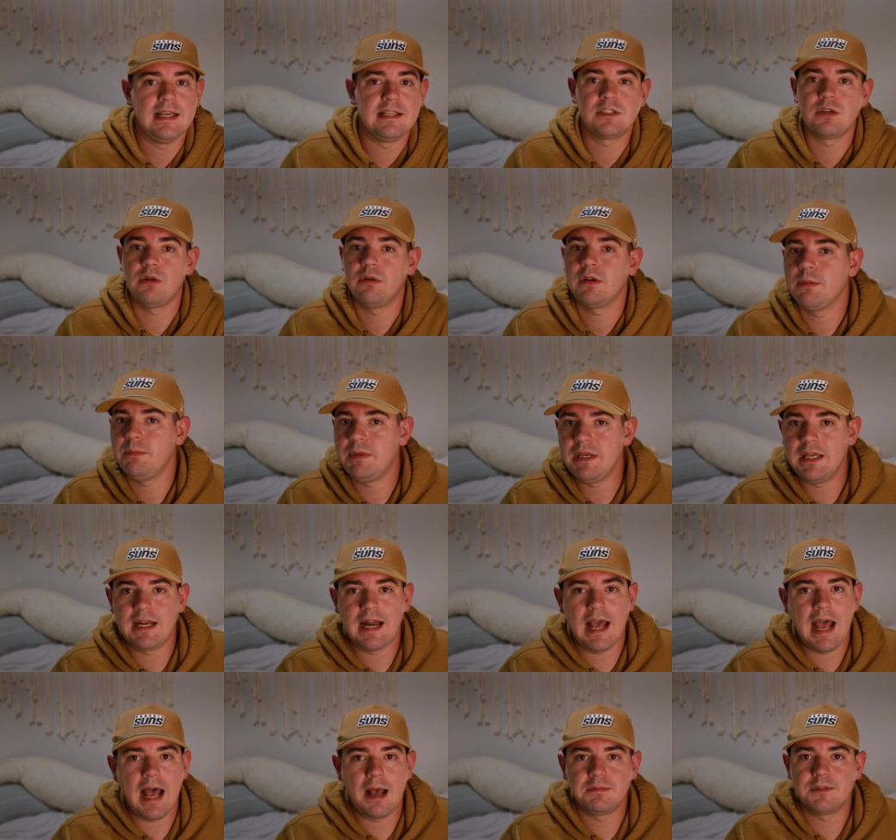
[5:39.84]
is going to be
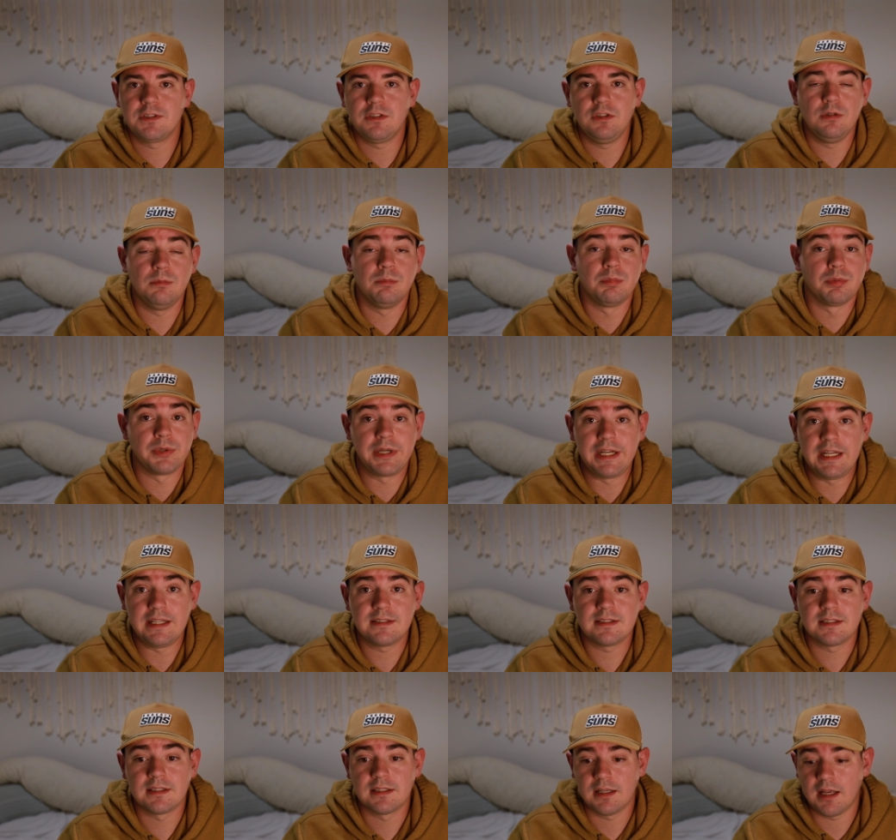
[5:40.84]
an absolute
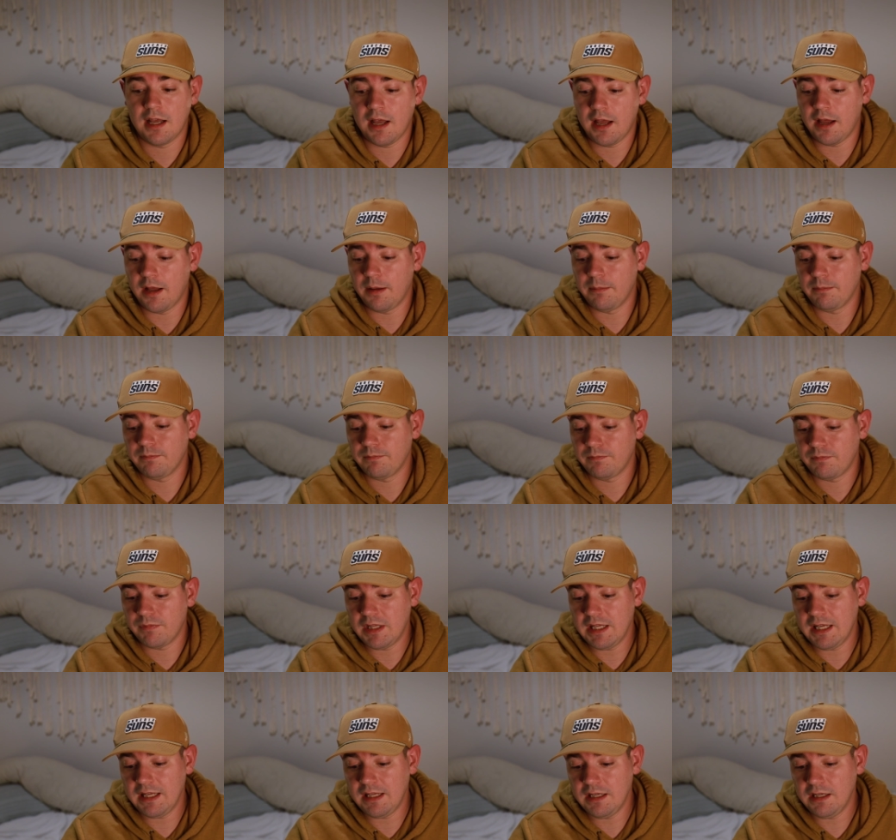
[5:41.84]
breeze. Um,
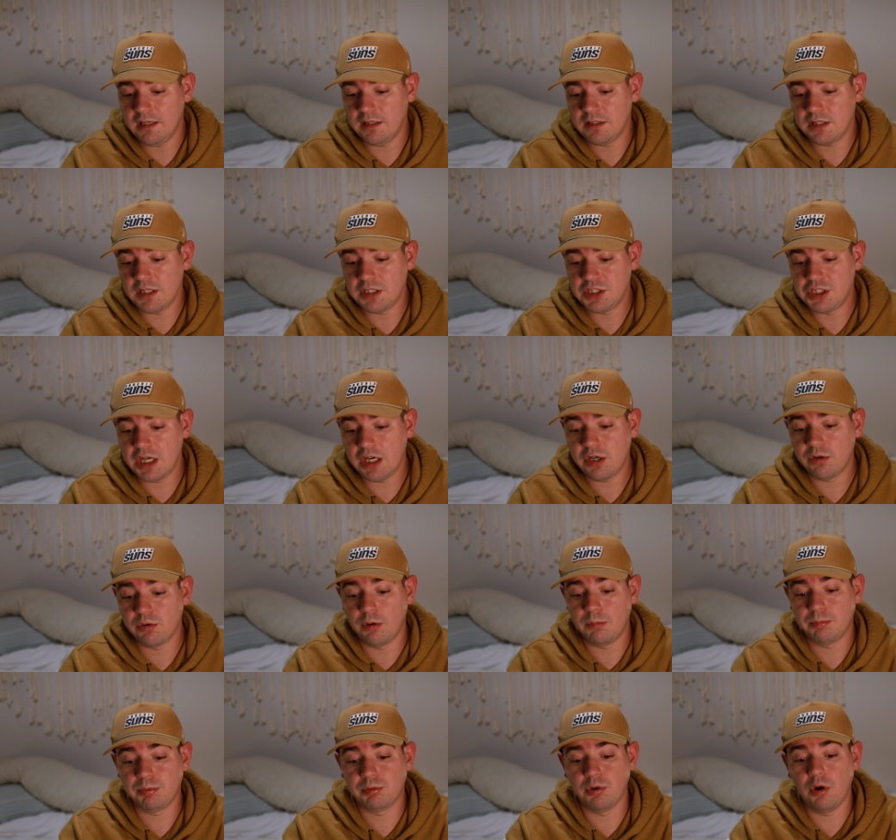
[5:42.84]
the the
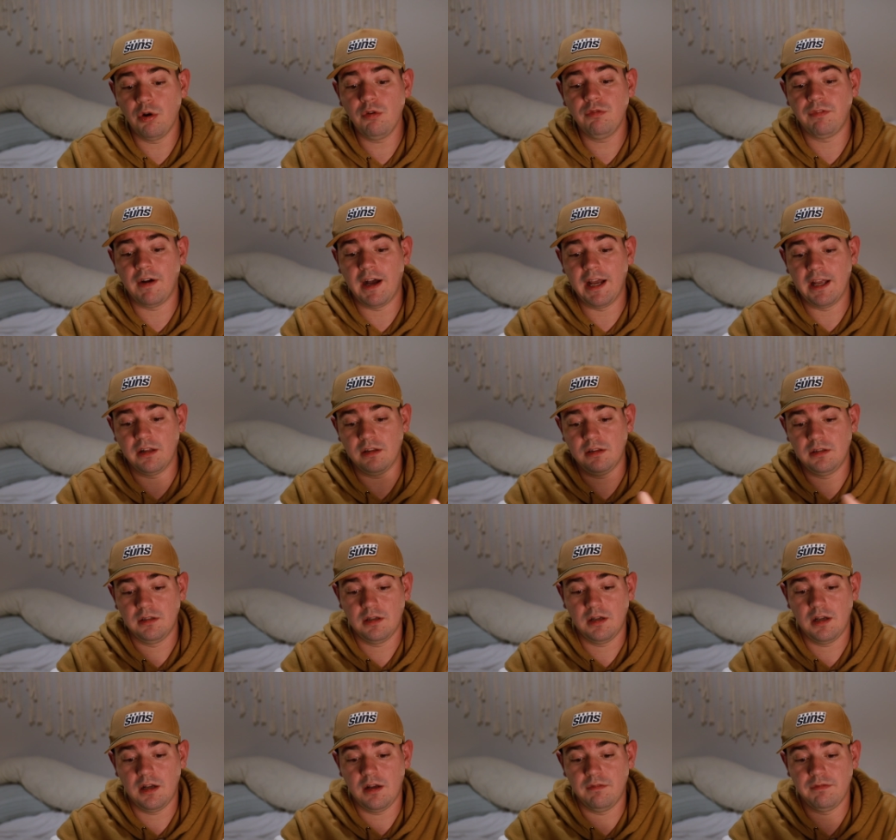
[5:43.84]
general profile
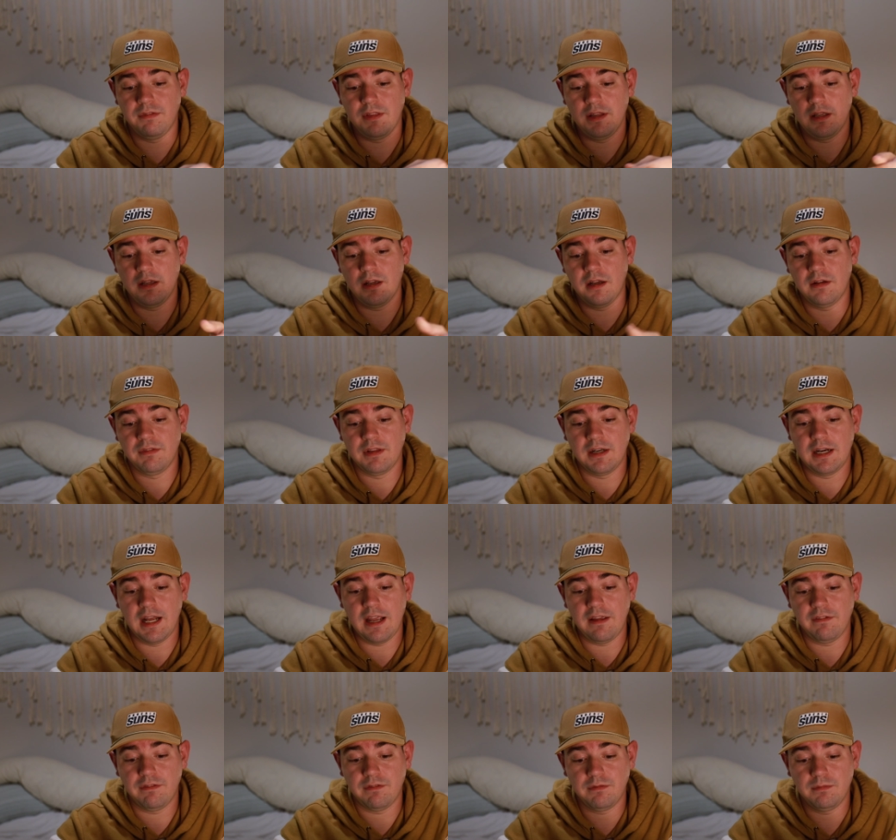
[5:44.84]
of the of the
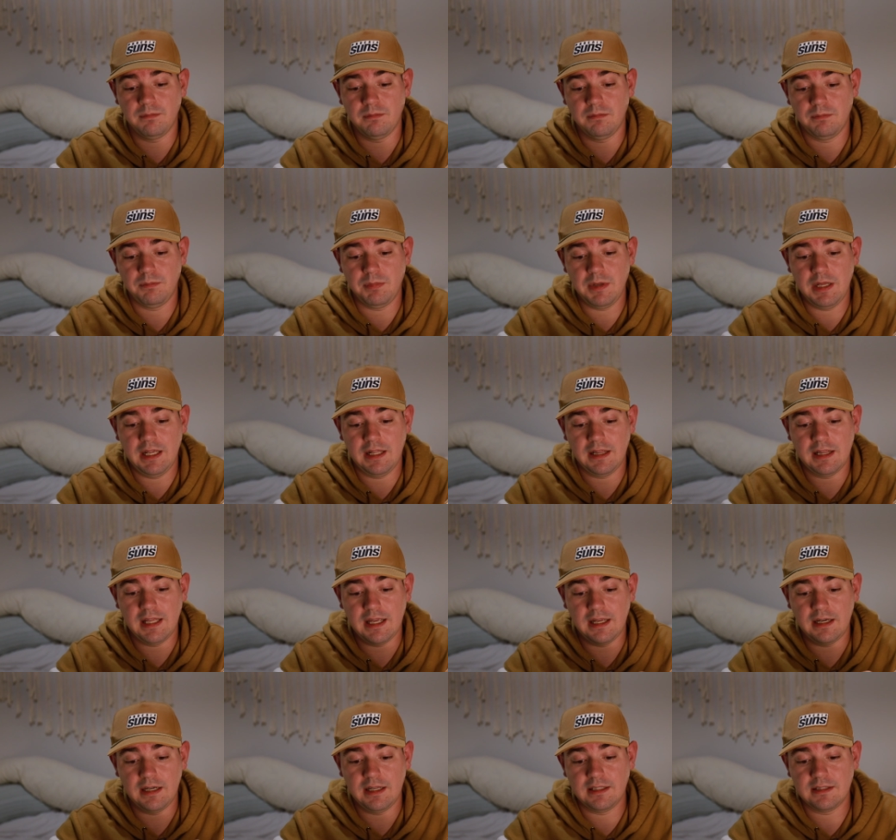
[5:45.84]
knife being
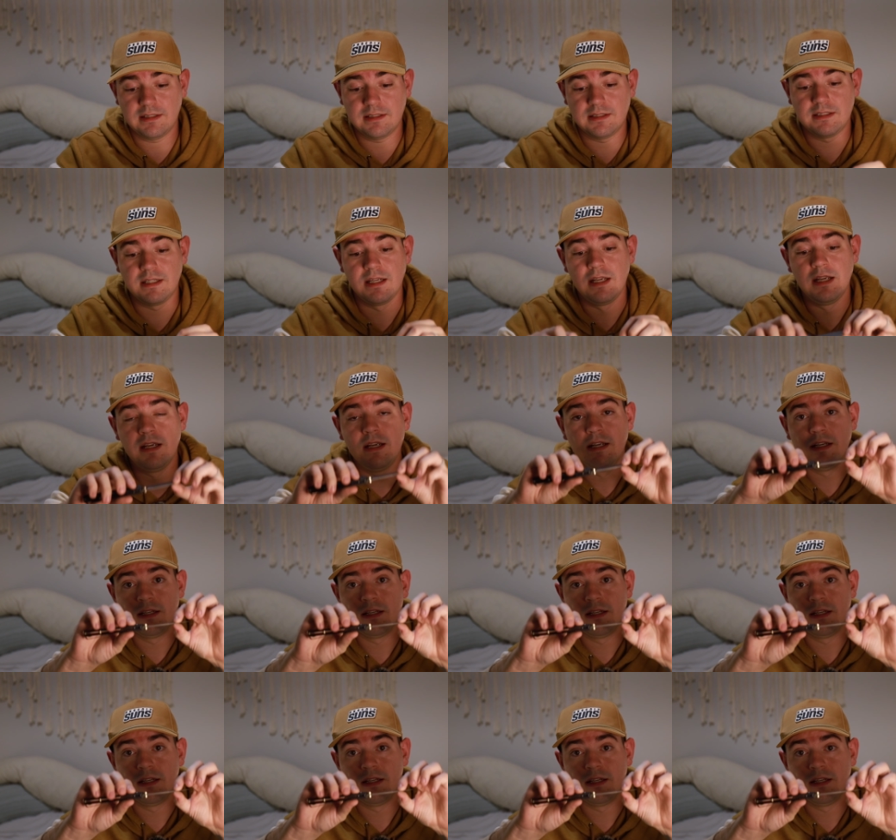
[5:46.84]
that it's